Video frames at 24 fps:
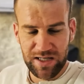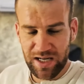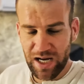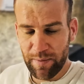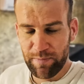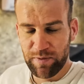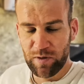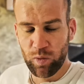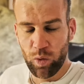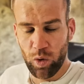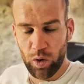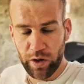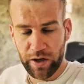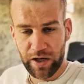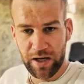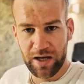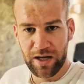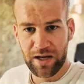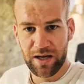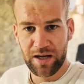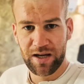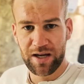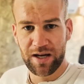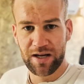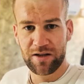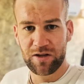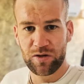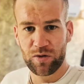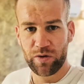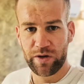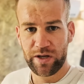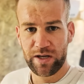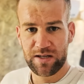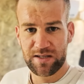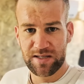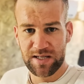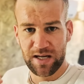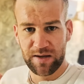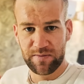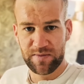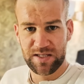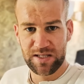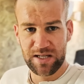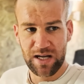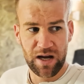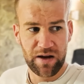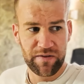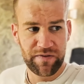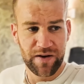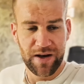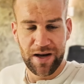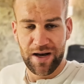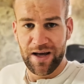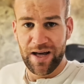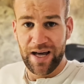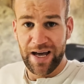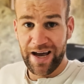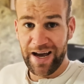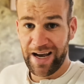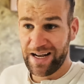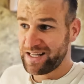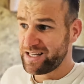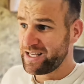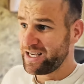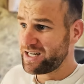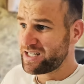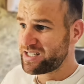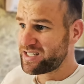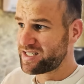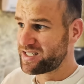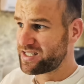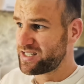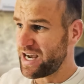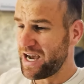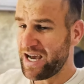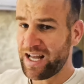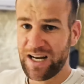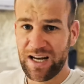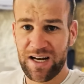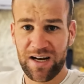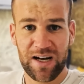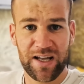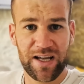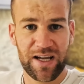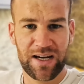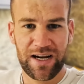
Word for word: kept working and doing some stuff. And then suddenly,